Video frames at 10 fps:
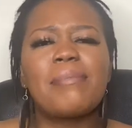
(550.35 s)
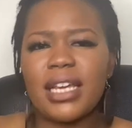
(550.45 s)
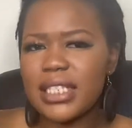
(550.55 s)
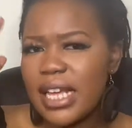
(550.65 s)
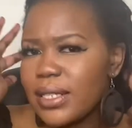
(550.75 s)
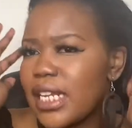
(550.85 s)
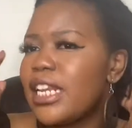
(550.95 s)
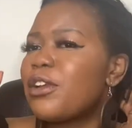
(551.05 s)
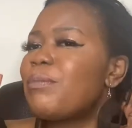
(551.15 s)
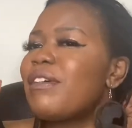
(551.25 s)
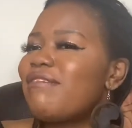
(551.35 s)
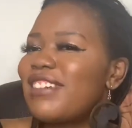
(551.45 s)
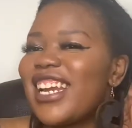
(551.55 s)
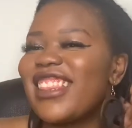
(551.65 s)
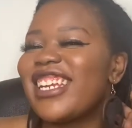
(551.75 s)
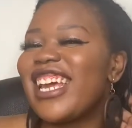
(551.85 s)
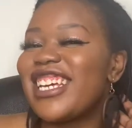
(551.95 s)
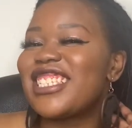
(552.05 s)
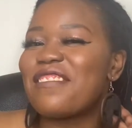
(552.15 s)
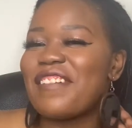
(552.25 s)
It sounds a little bit fuller than
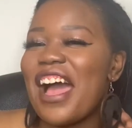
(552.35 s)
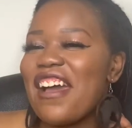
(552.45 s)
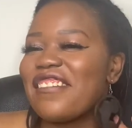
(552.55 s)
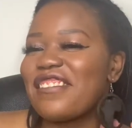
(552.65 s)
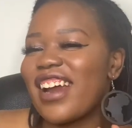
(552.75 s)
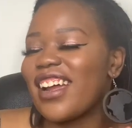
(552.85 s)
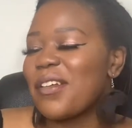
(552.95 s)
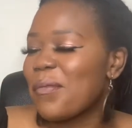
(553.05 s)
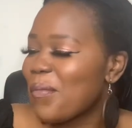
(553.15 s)
85, right?